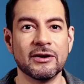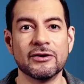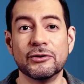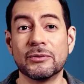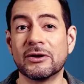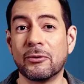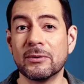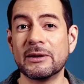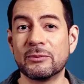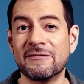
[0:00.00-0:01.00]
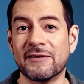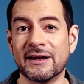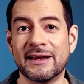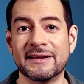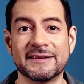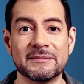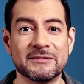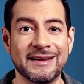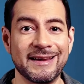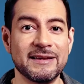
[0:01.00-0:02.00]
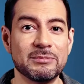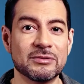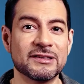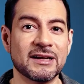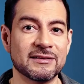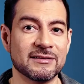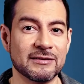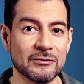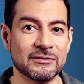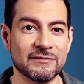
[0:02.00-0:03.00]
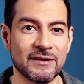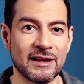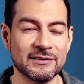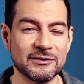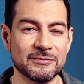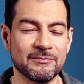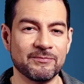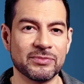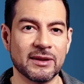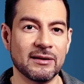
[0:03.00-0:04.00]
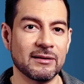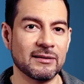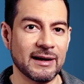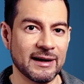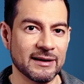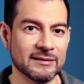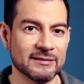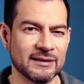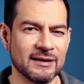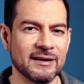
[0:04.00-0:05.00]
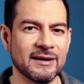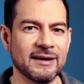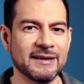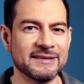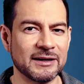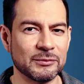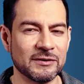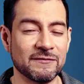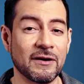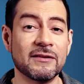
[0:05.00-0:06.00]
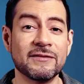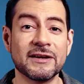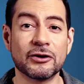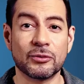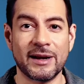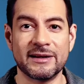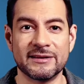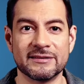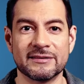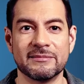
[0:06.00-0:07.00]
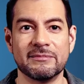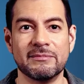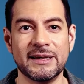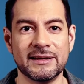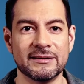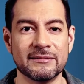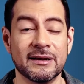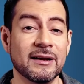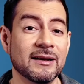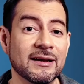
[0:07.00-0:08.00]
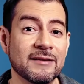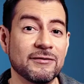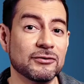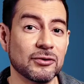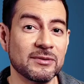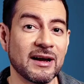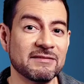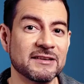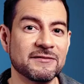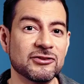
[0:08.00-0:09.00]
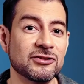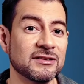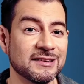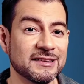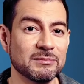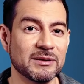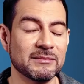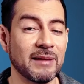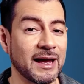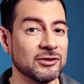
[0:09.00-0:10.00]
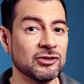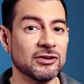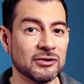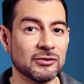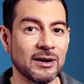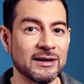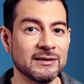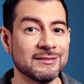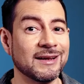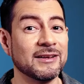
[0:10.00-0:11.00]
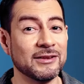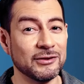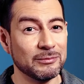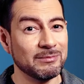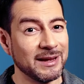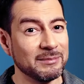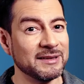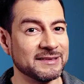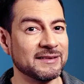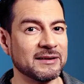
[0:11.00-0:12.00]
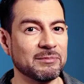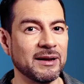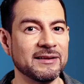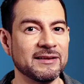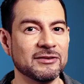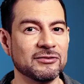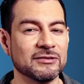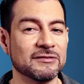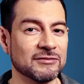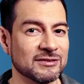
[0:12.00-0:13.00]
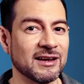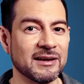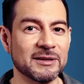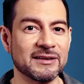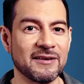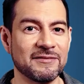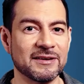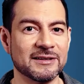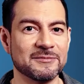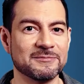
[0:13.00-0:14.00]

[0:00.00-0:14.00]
You can only refinance up to 80% loan to value. And it's a revolving credit, meaning if you don't have sufficient discipline managing your credit, you may be stuck paying the interest for time indefinite.